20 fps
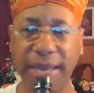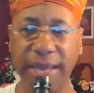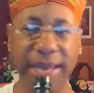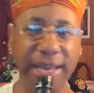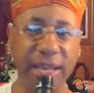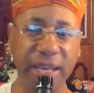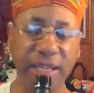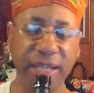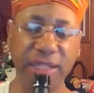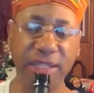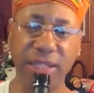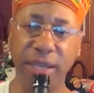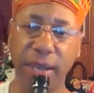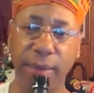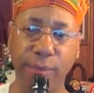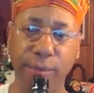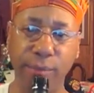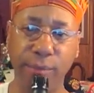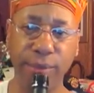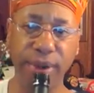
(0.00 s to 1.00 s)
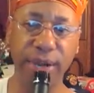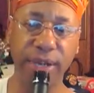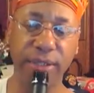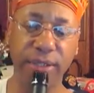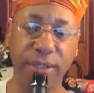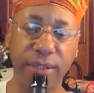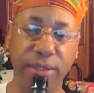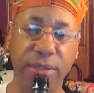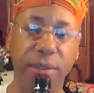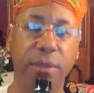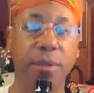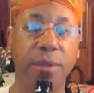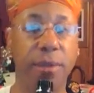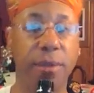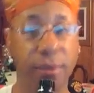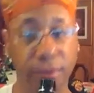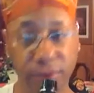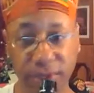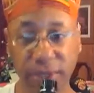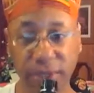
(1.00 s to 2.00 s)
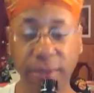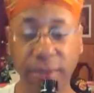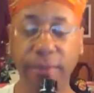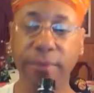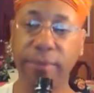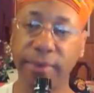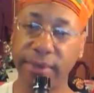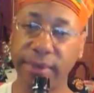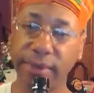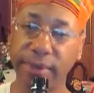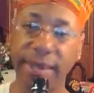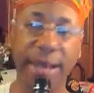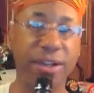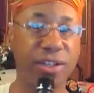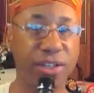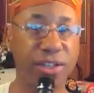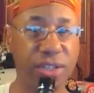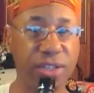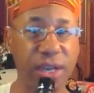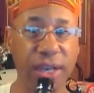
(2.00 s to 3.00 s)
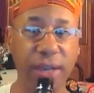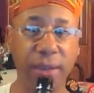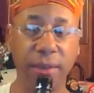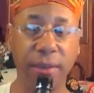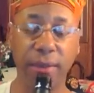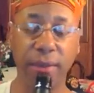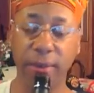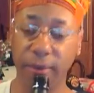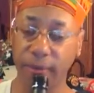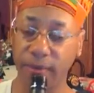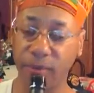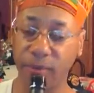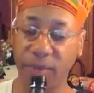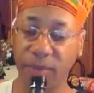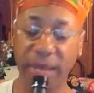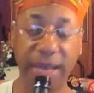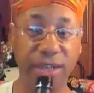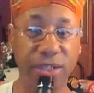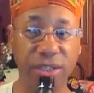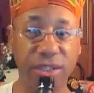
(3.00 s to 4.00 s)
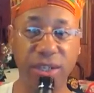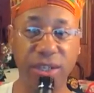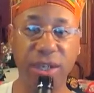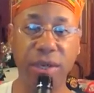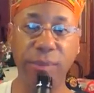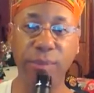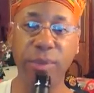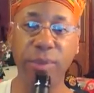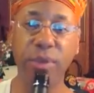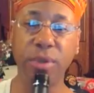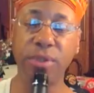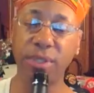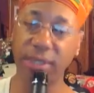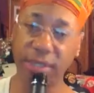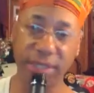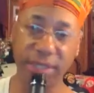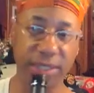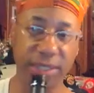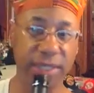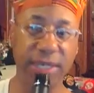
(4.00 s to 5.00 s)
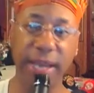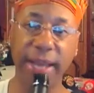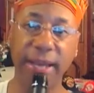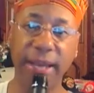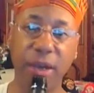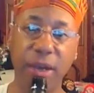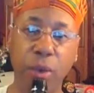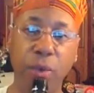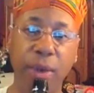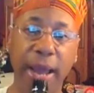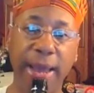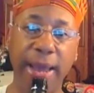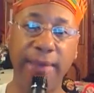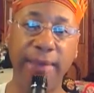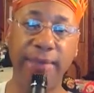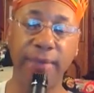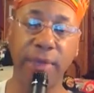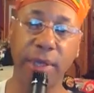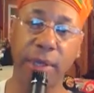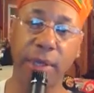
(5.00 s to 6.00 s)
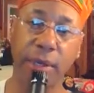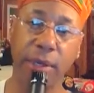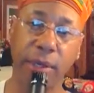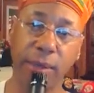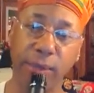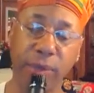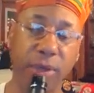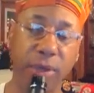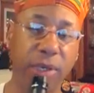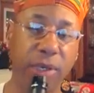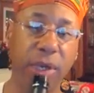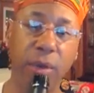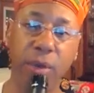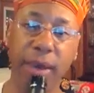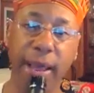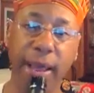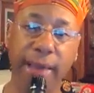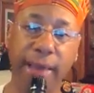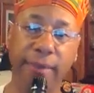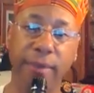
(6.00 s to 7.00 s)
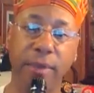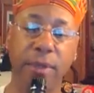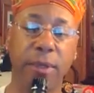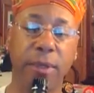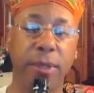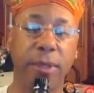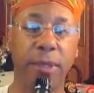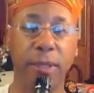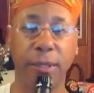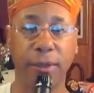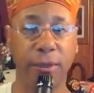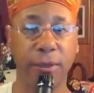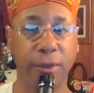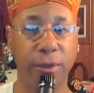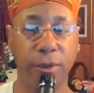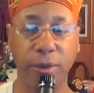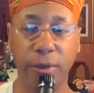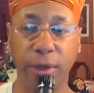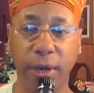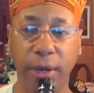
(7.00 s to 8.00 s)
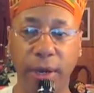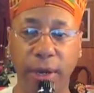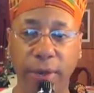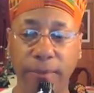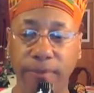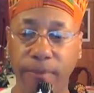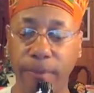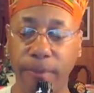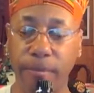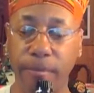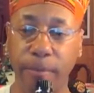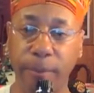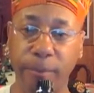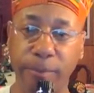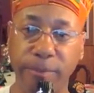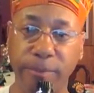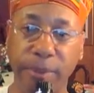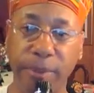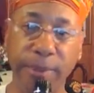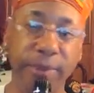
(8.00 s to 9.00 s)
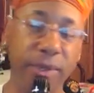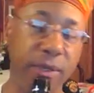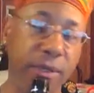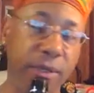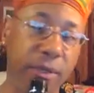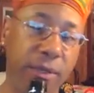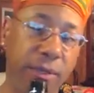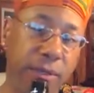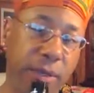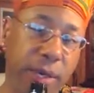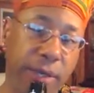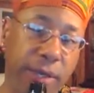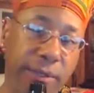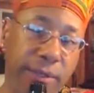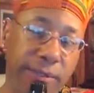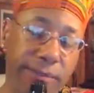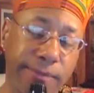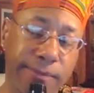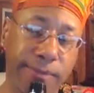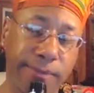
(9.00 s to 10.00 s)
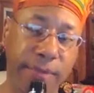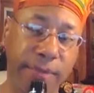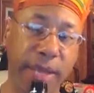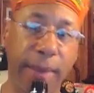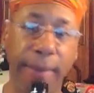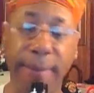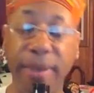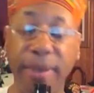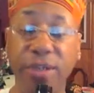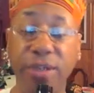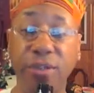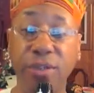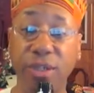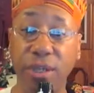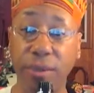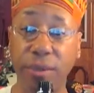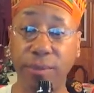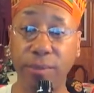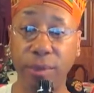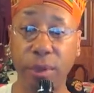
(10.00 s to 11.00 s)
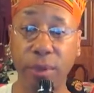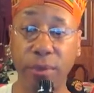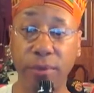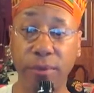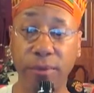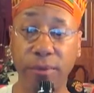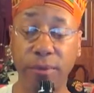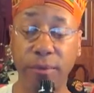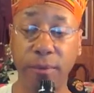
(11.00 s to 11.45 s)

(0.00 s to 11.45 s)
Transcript: English and British. See, you gotta study. You gotta study the book. It's just like Low Life, the book Low Life. Uh, people, uh, there are pictures in the book.